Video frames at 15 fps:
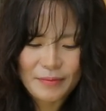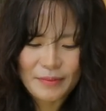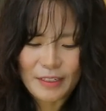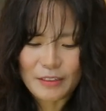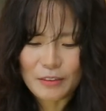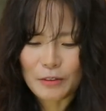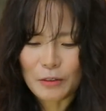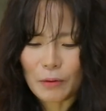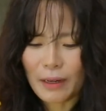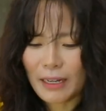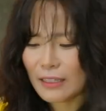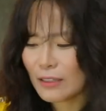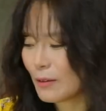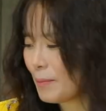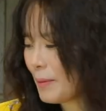And you know
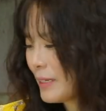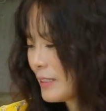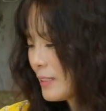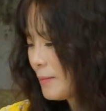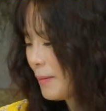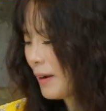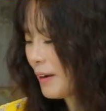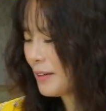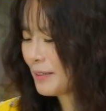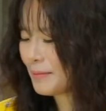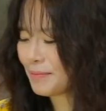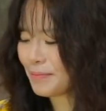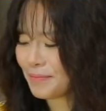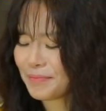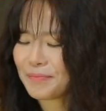what? The best part?
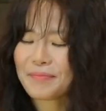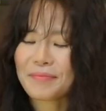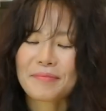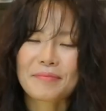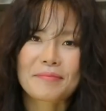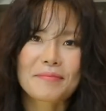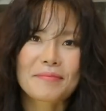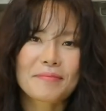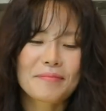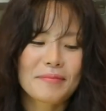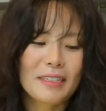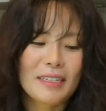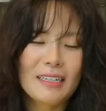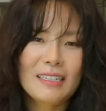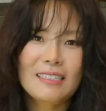
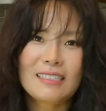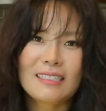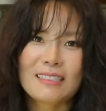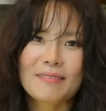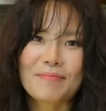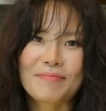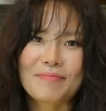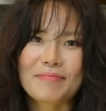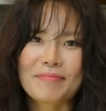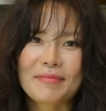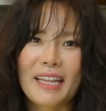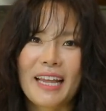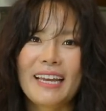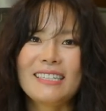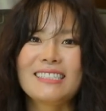This
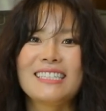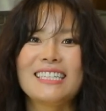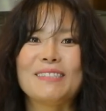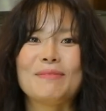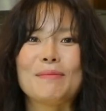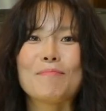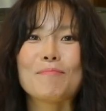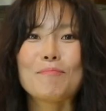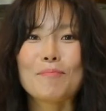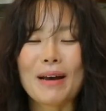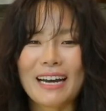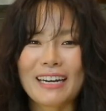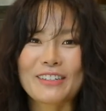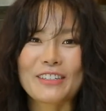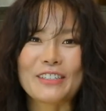tastes even
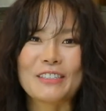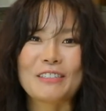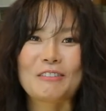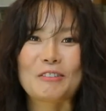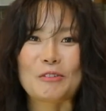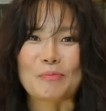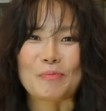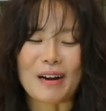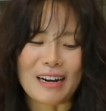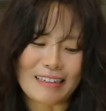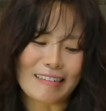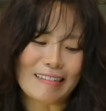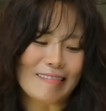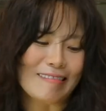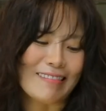better
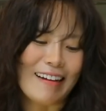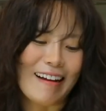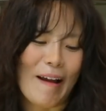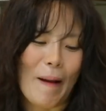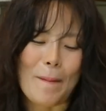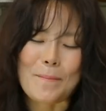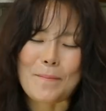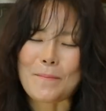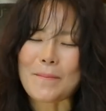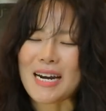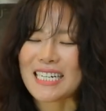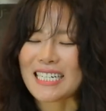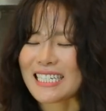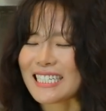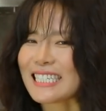tomorrow.
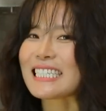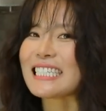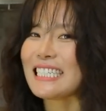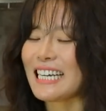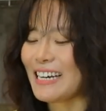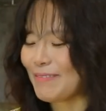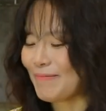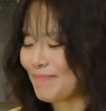Yeah.